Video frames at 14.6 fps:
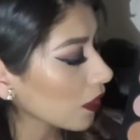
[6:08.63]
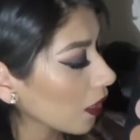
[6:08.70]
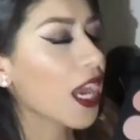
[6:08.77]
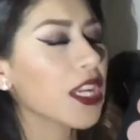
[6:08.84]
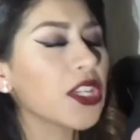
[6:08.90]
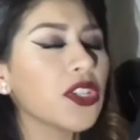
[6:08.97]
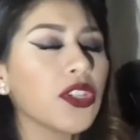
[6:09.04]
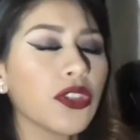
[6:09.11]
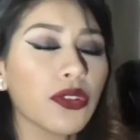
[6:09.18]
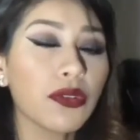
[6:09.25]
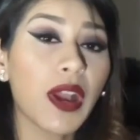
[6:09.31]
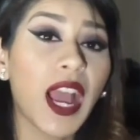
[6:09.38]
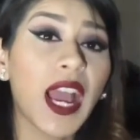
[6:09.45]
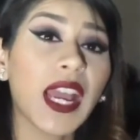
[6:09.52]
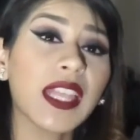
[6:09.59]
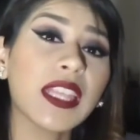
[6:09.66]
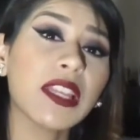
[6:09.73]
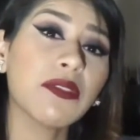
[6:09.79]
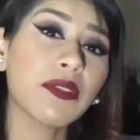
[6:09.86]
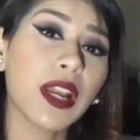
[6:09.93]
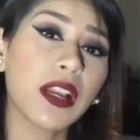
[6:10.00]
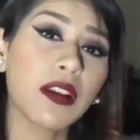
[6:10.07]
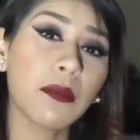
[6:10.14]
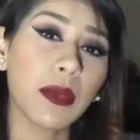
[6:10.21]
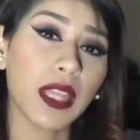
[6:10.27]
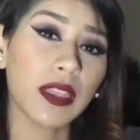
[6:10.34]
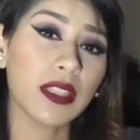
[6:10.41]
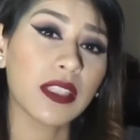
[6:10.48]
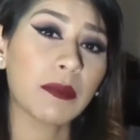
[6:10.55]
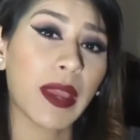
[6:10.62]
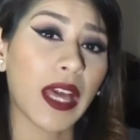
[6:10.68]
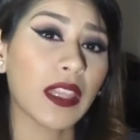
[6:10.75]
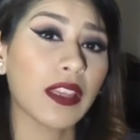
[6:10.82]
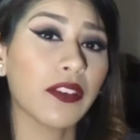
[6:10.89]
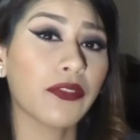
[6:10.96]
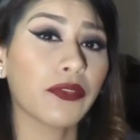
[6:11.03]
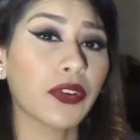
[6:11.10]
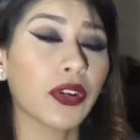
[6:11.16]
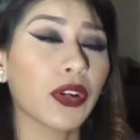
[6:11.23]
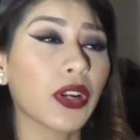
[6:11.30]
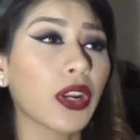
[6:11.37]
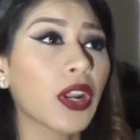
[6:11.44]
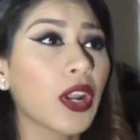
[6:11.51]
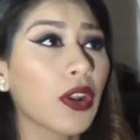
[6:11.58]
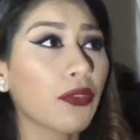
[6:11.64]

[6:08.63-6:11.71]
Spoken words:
I do highly recommend this palette for